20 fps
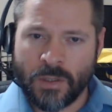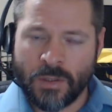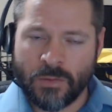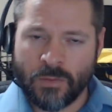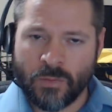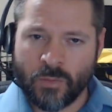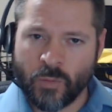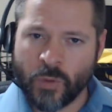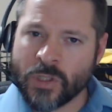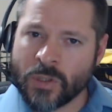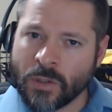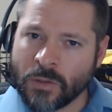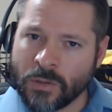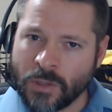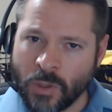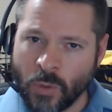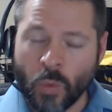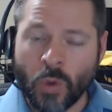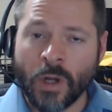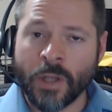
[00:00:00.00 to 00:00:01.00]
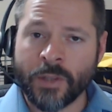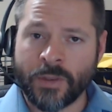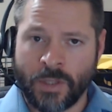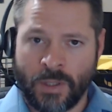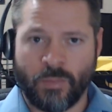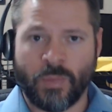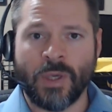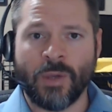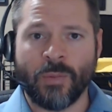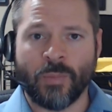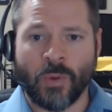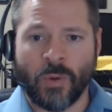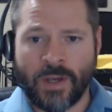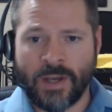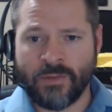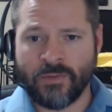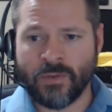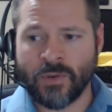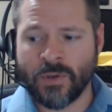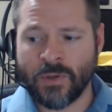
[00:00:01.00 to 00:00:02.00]
we certainly want that people
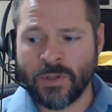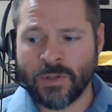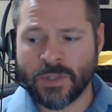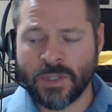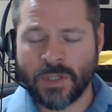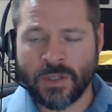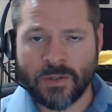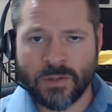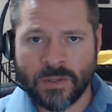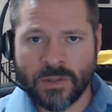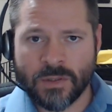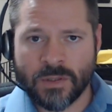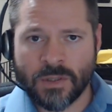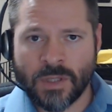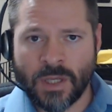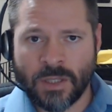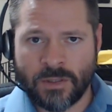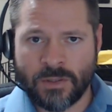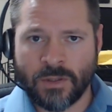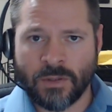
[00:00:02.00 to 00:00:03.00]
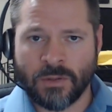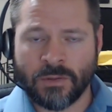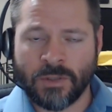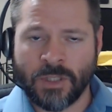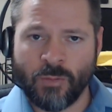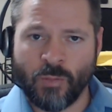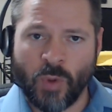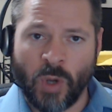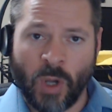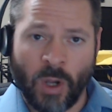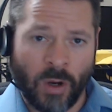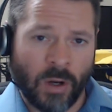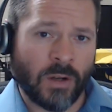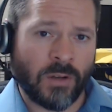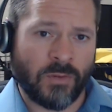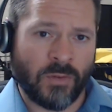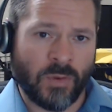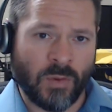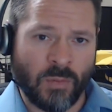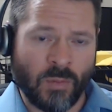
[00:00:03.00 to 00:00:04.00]
have good intentions. That's certainly part
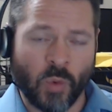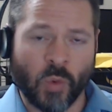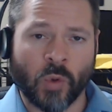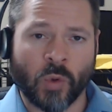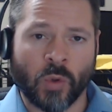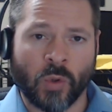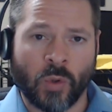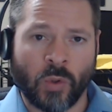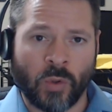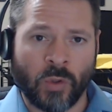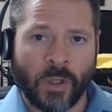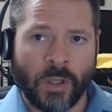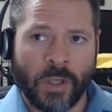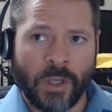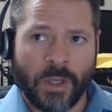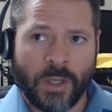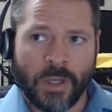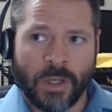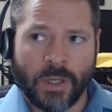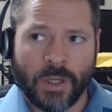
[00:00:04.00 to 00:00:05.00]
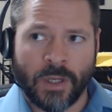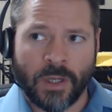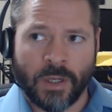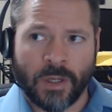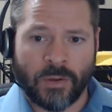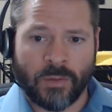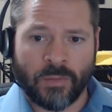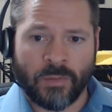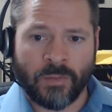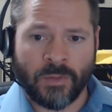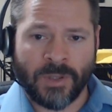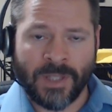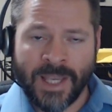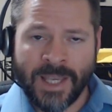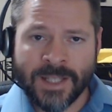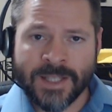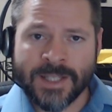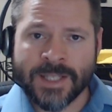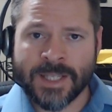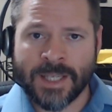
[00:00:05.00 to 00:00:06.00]
of a moral
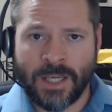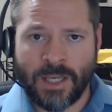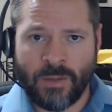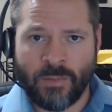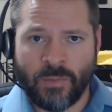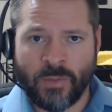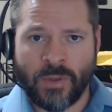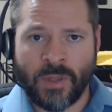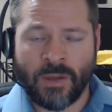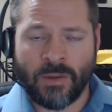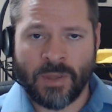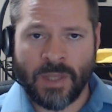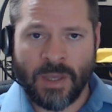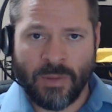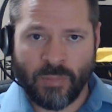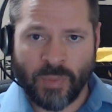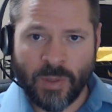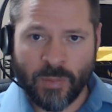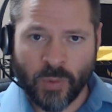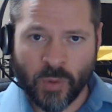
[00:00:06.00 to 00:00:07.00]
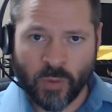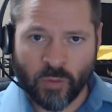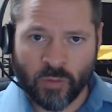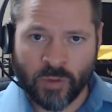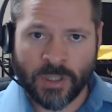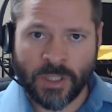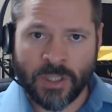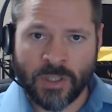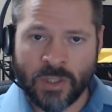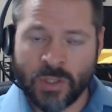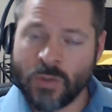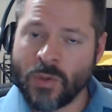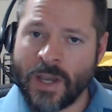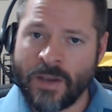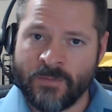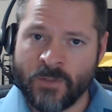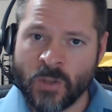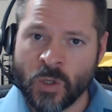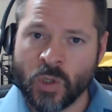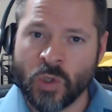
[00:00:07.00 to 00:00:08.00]
landscape, that people really do
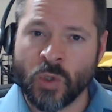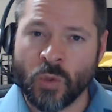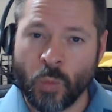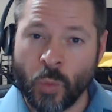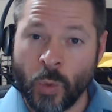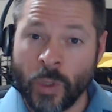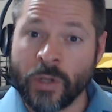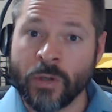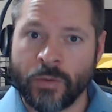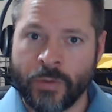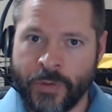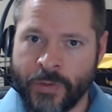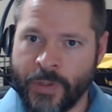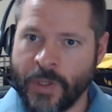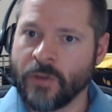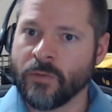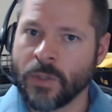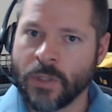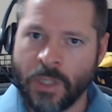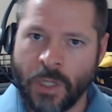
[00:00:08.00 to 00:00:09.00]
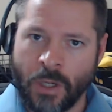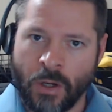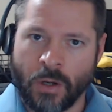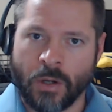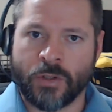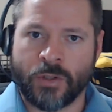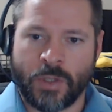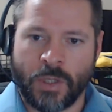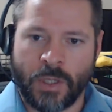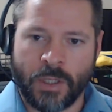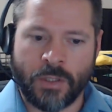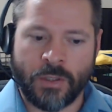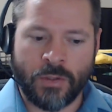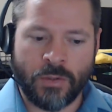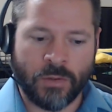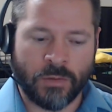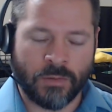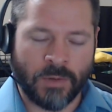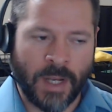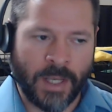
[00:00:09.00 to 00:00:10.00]
have the goodwill, that they really are trying to
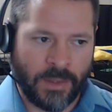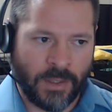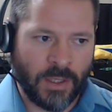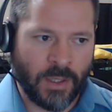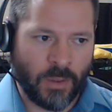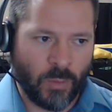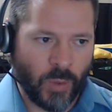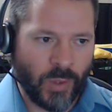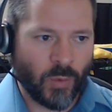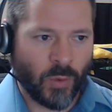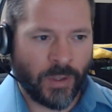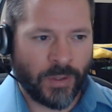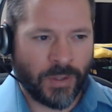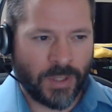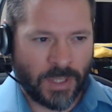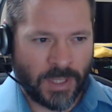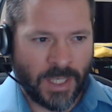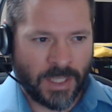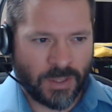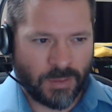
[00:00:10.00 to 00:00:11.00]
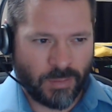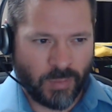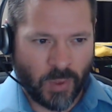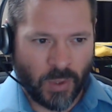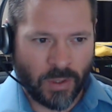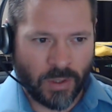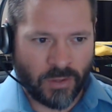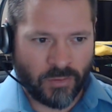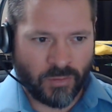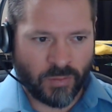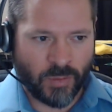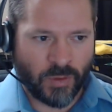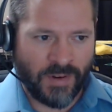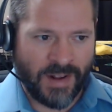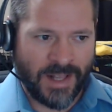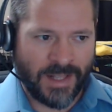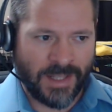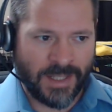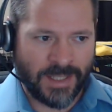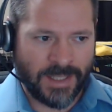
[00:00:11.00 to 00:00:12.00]
do the right thing. We want that. That's part of
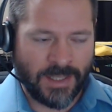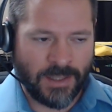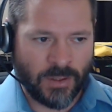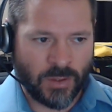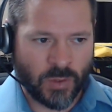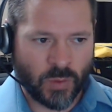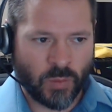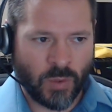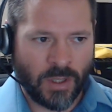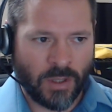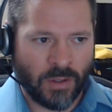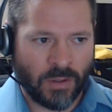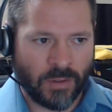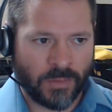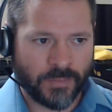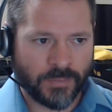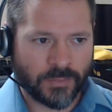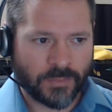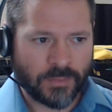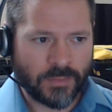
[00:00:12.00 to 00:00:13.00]
morality as well.